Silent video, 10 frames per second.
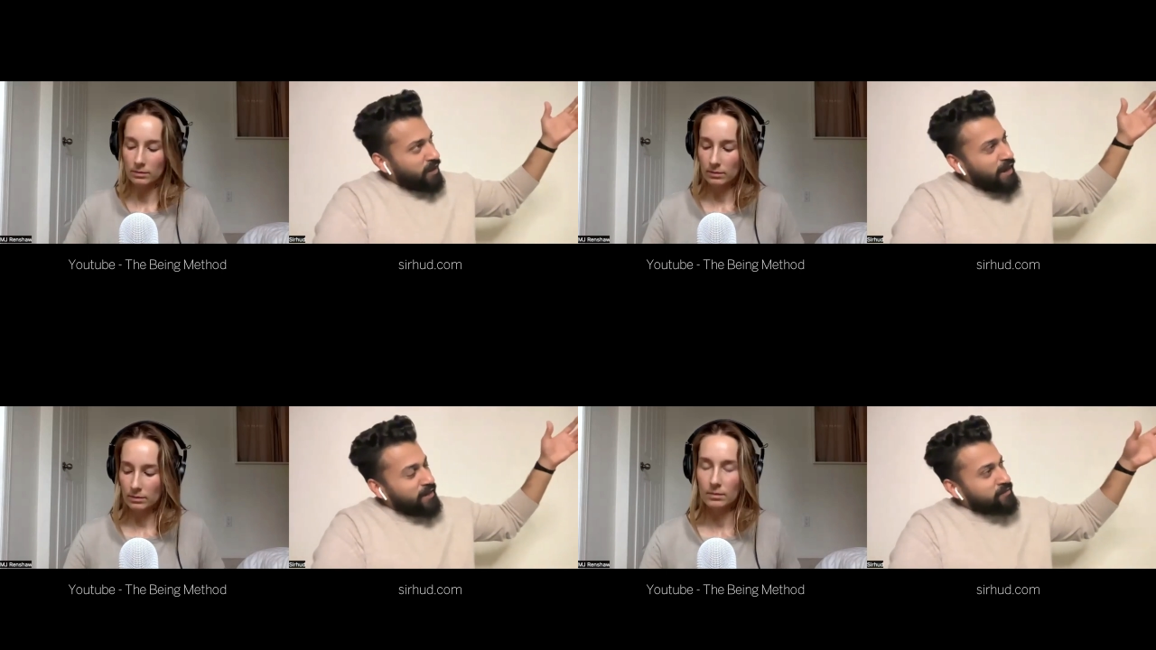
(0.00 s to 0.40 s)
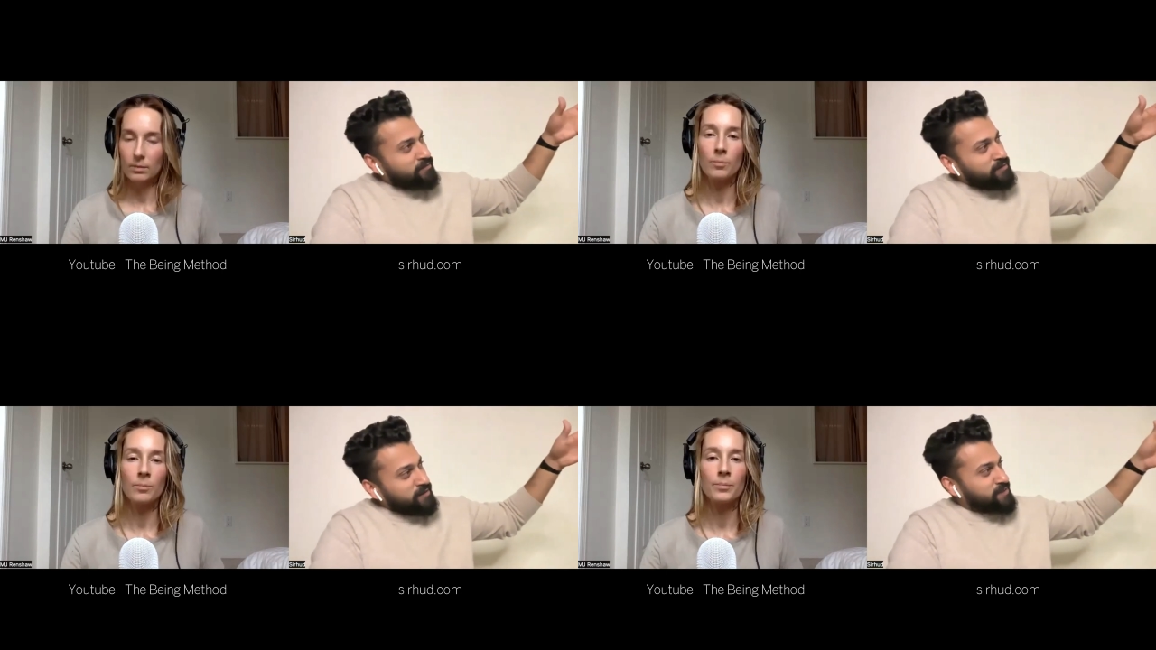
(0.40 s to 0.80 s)

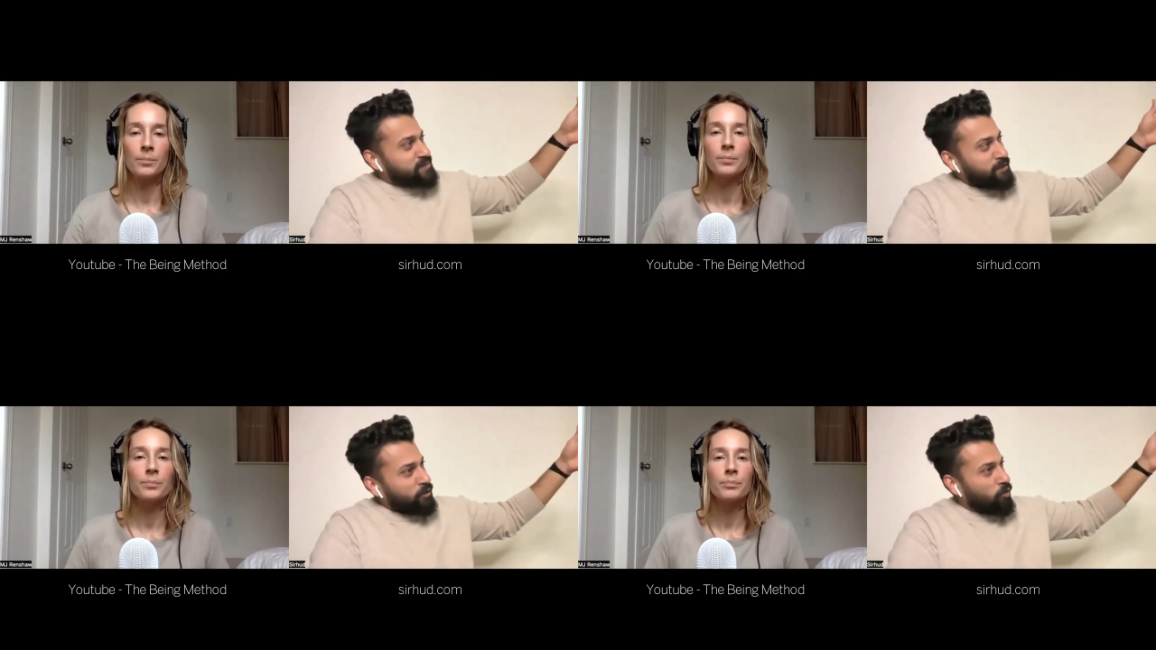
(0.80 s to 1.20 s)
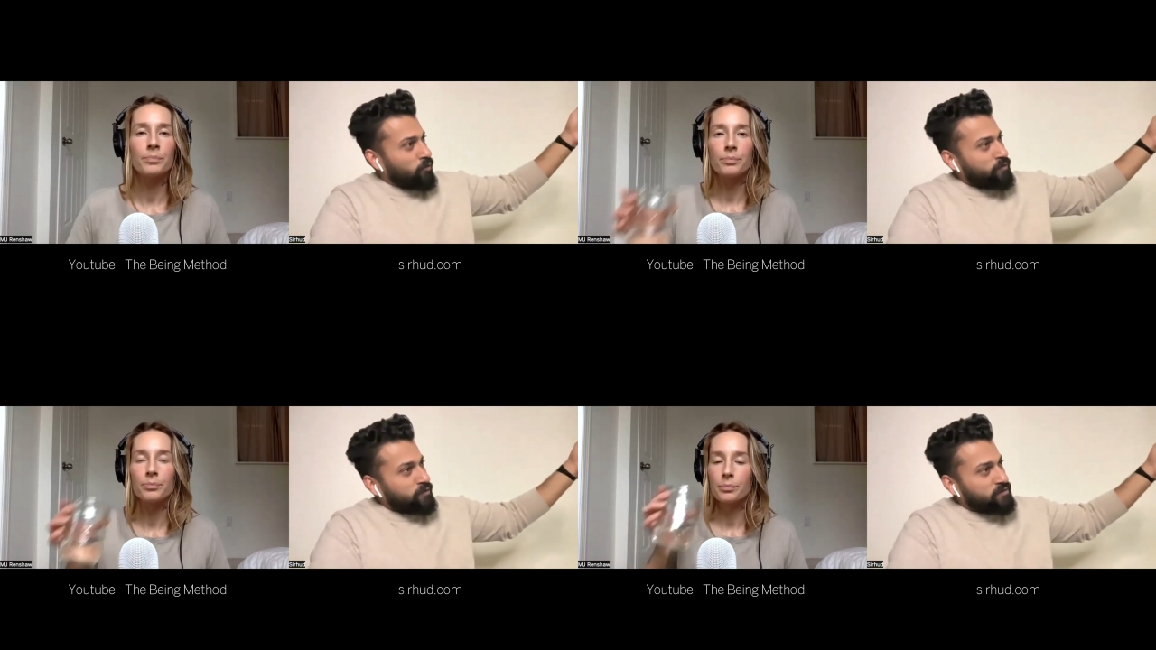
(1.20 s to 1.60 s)
Speaker 1: and let's say
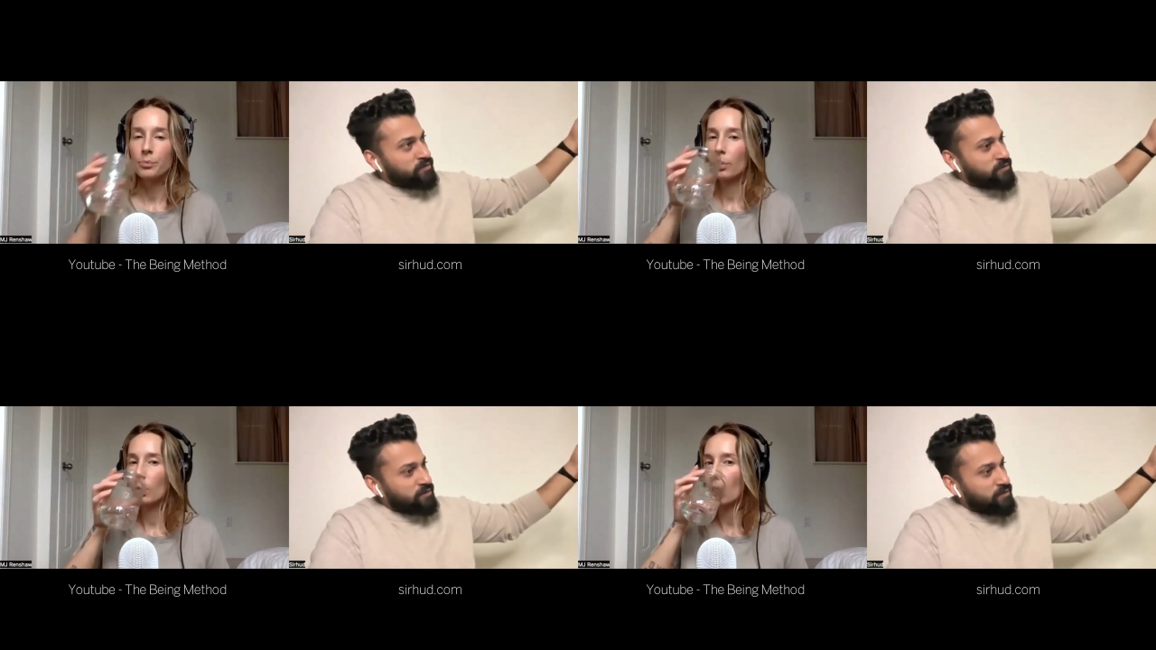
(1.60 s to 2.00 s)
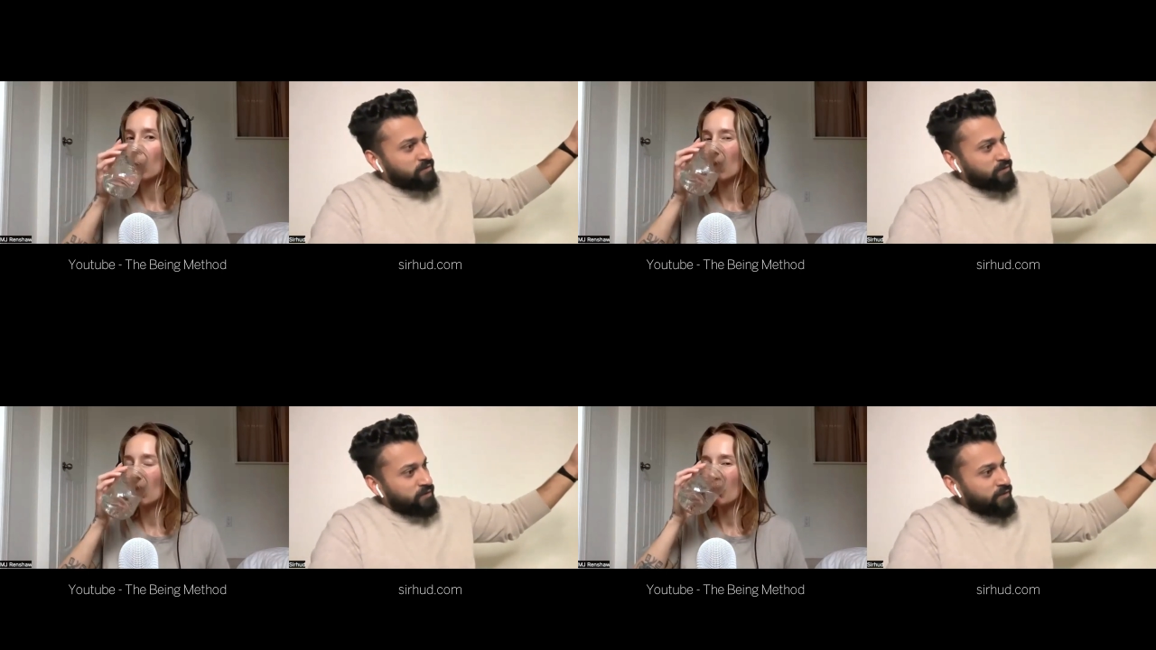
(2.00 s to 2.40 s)
all of us
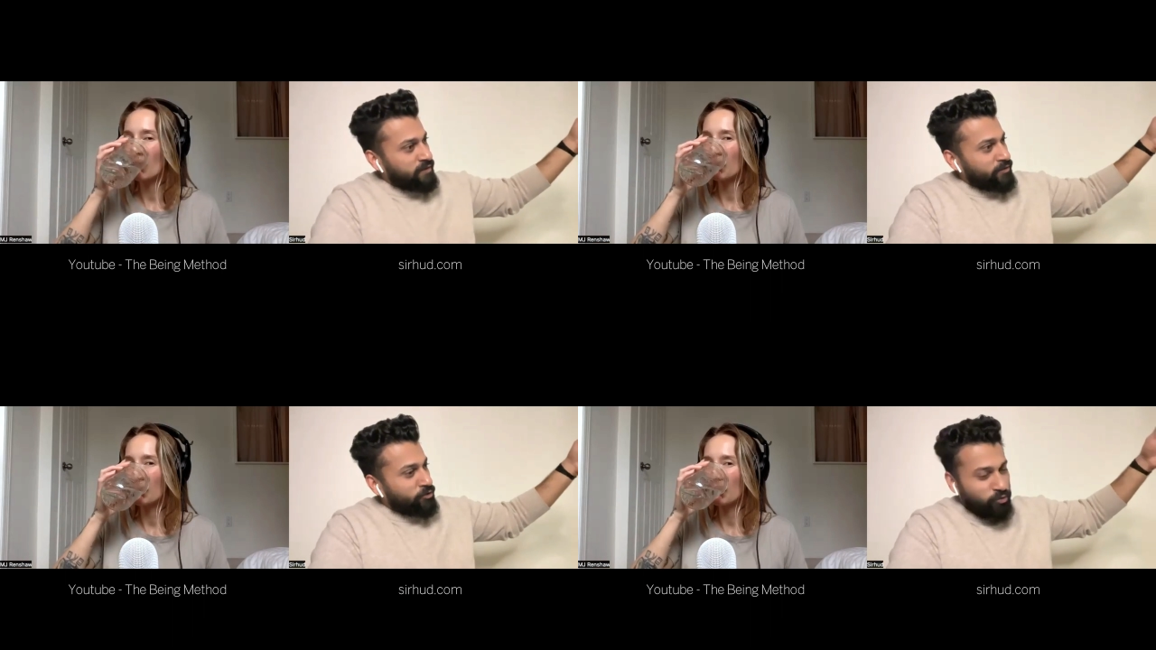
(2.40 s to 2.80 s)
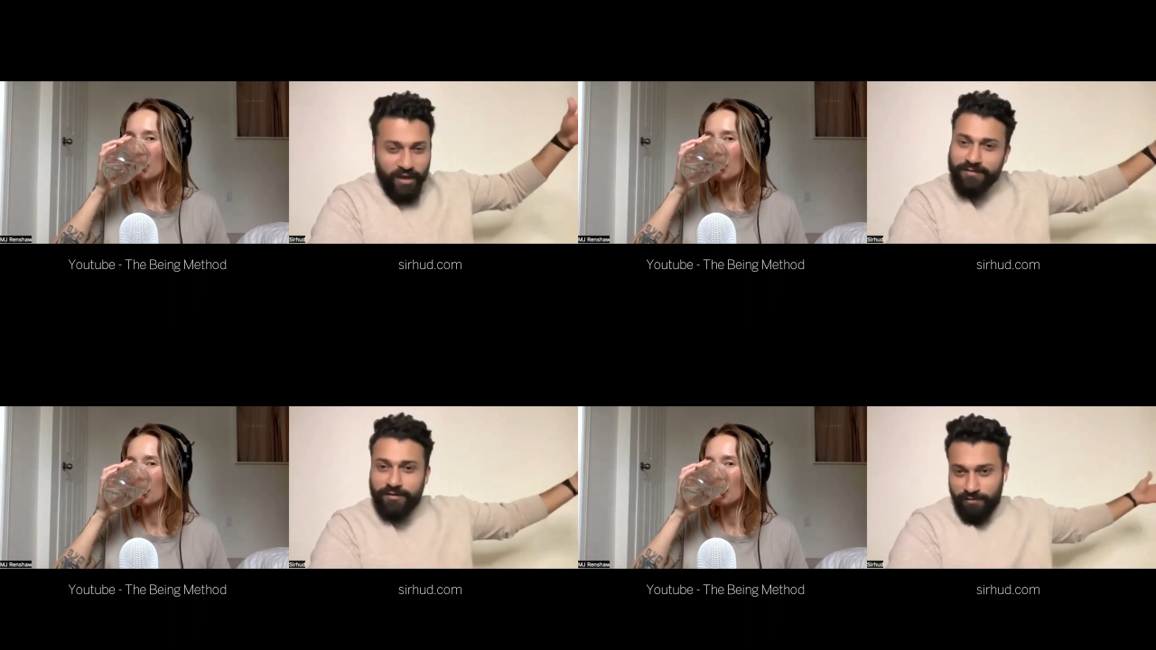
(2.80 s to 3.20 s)

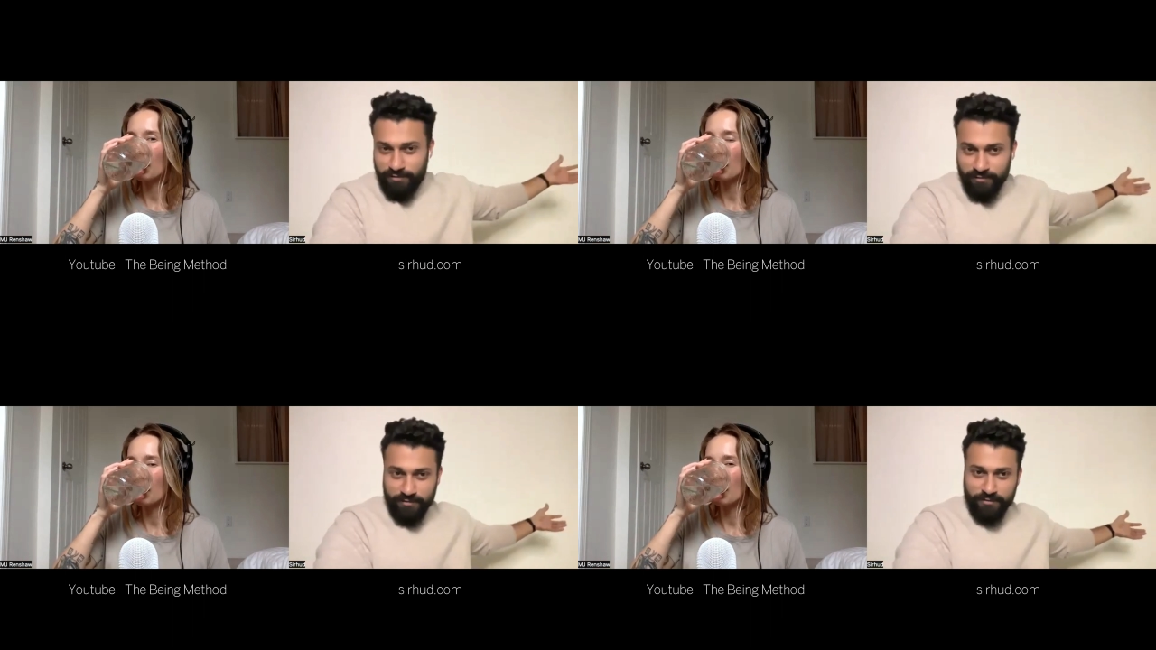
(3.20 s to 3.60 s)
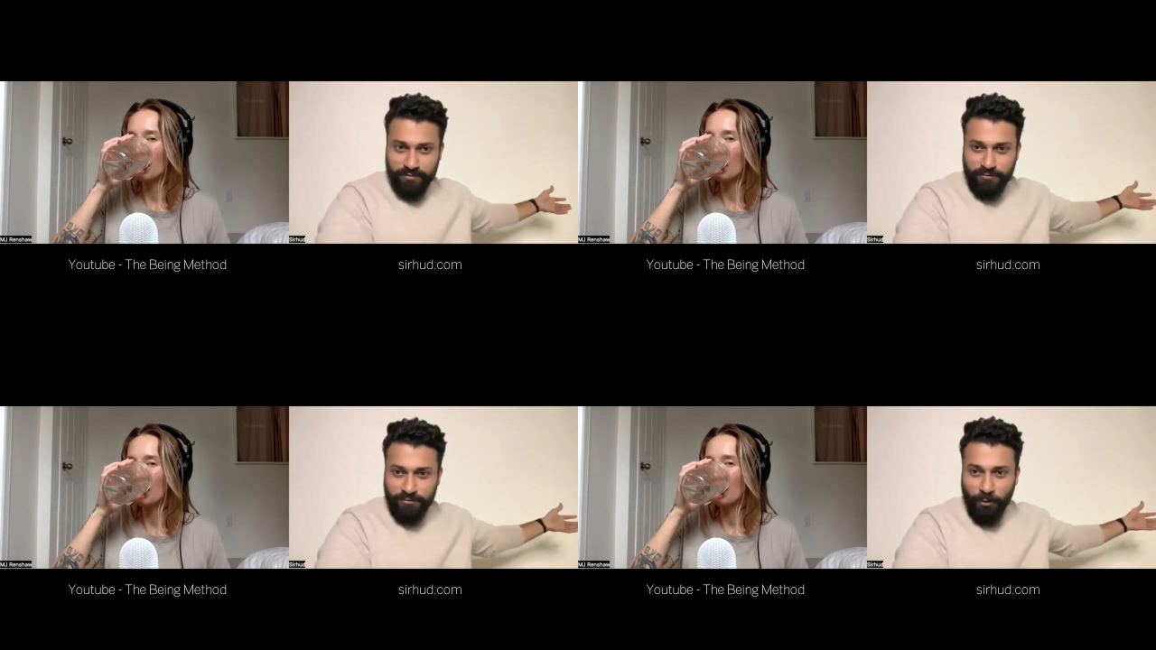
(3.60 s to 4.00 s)
together
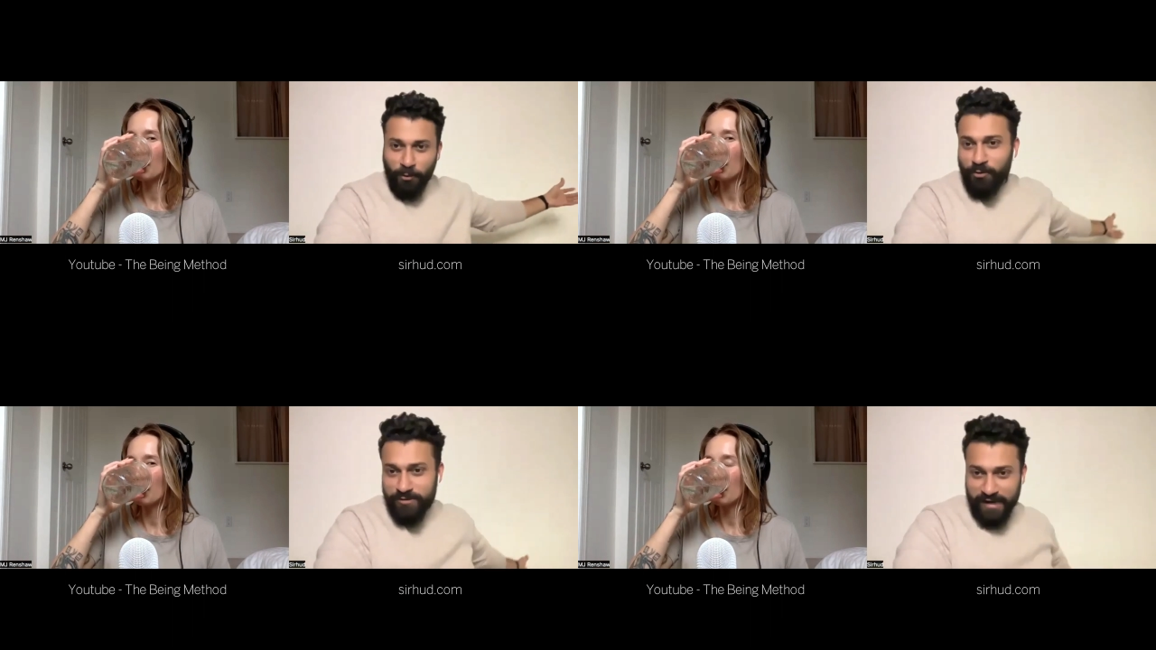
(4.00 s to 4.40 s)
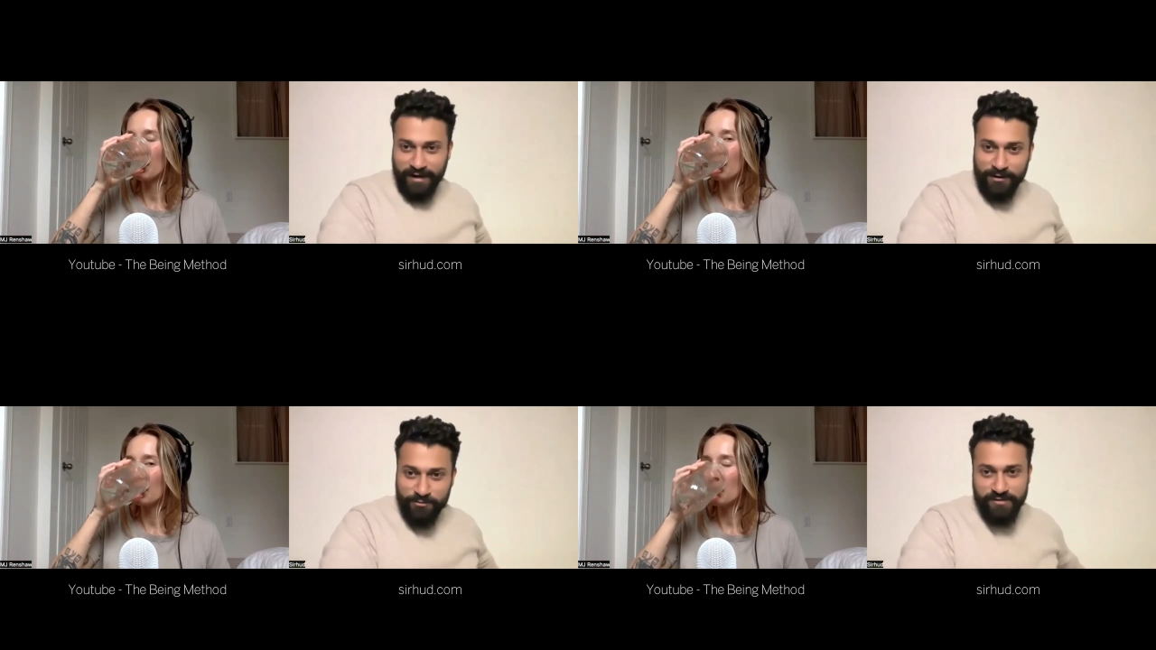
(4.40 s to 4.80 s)
go to a
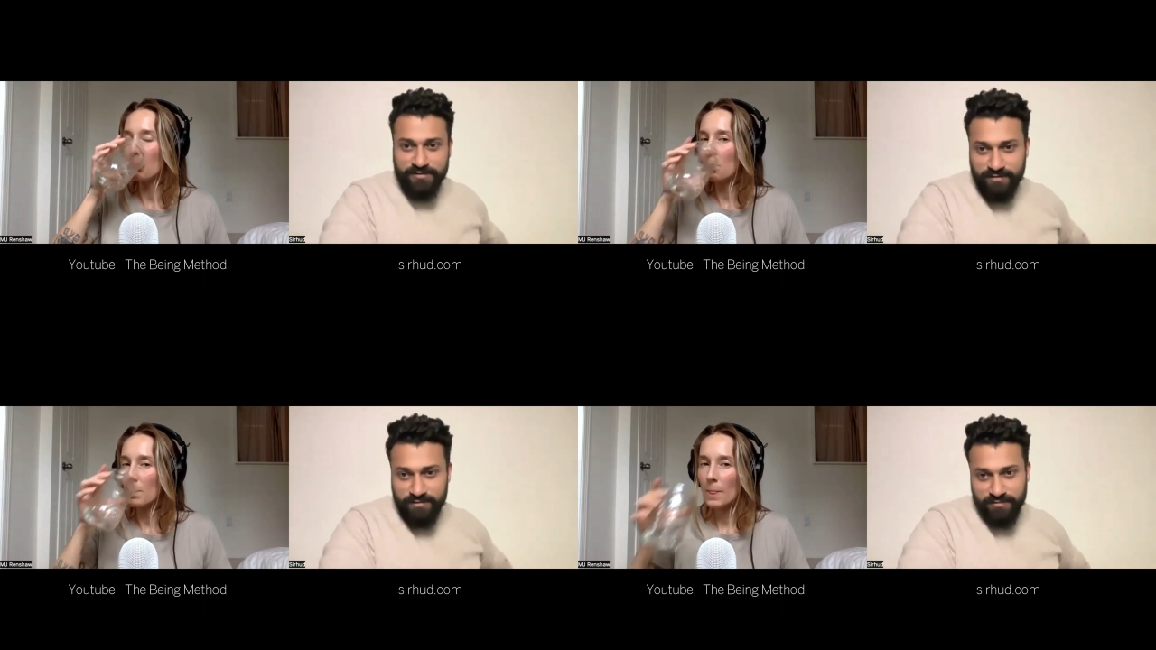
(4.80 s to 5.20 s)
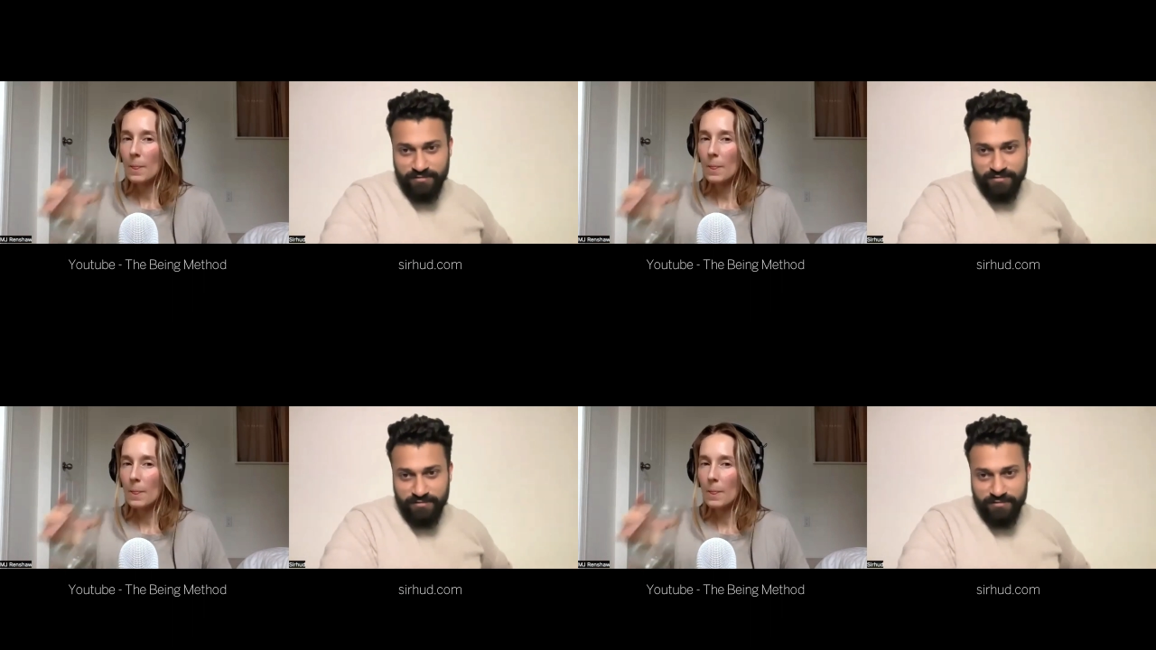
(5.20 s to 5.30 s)
psychiatrist.